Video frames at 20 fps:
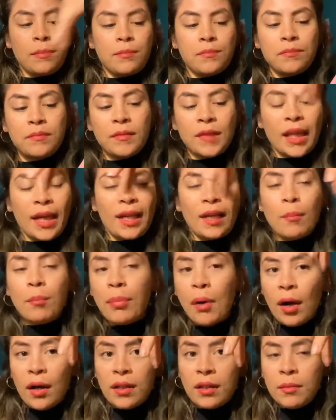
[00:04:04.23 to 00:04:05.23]
like
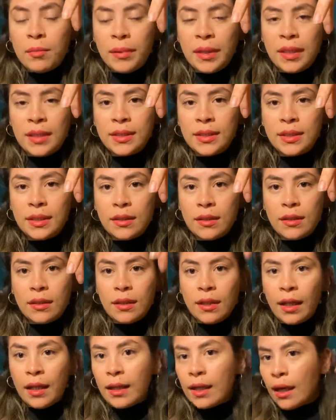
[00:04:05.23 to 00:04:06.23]
part of the piece,
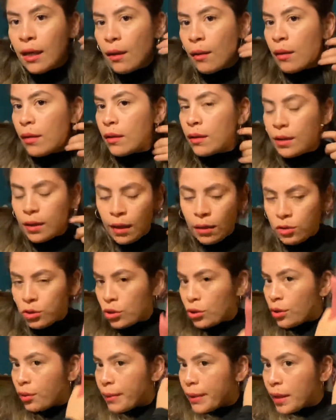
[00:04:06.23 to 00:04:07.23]
like I'll show
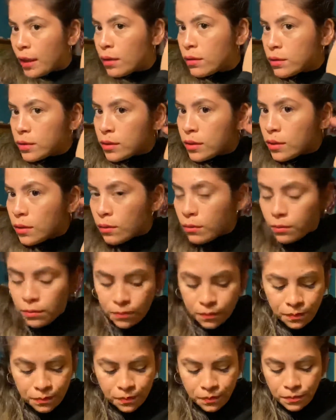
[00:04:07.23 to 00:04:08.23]
you right now. So
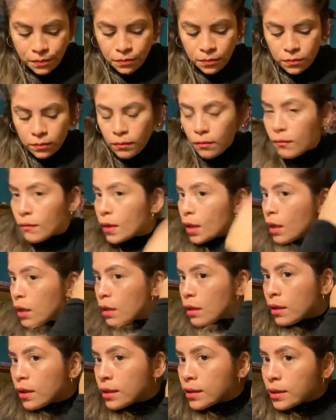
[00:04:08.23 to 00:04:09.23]

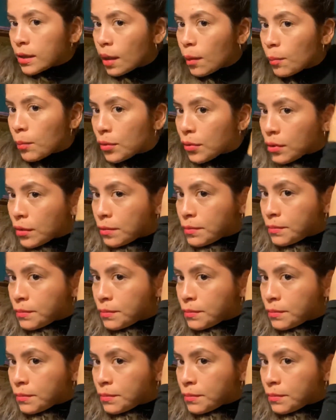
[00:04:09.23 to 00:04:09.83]
example,